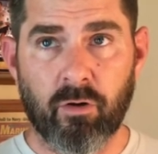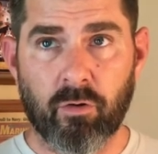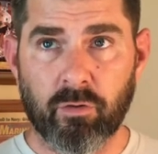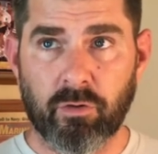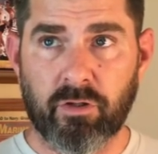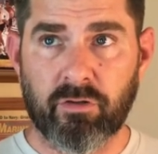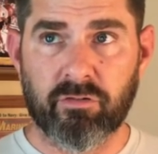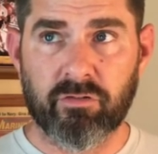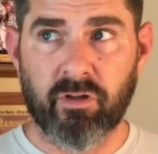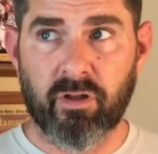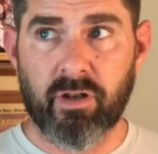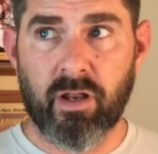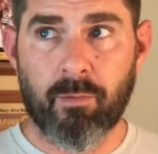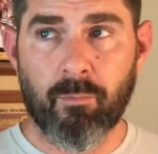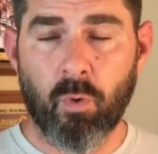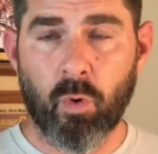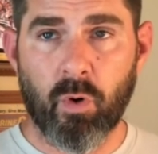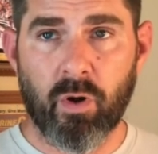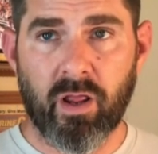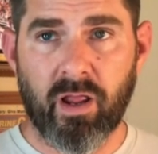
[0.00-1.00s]
early Sunday
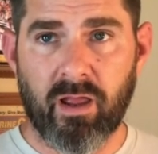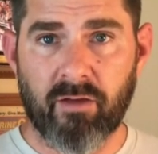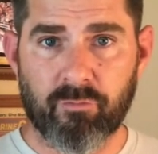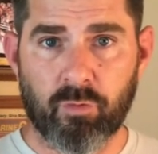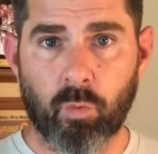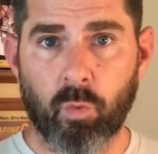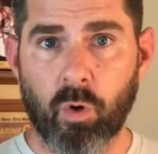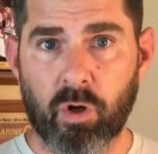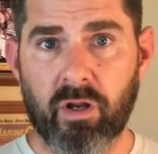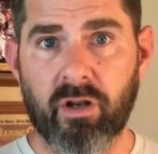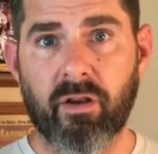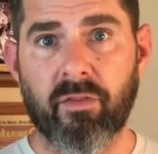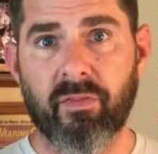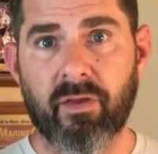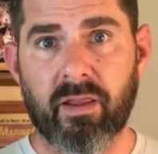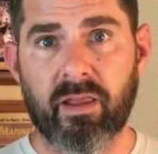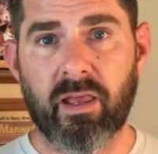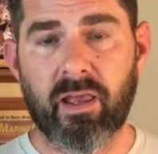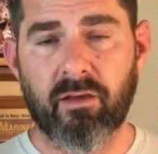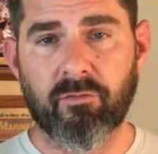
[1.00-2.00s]
morning after working in
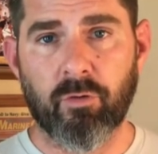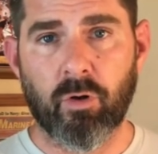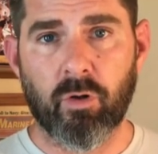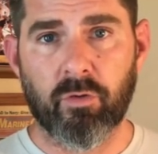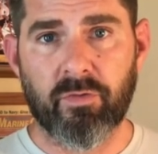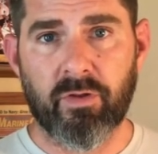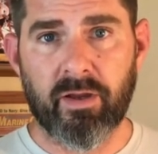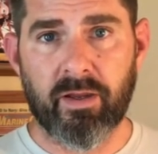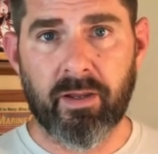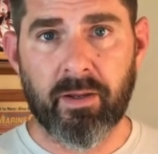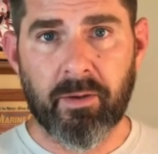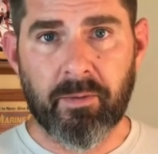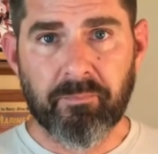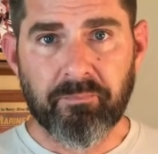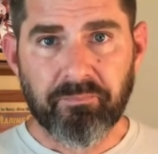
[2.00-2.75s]
the cave all day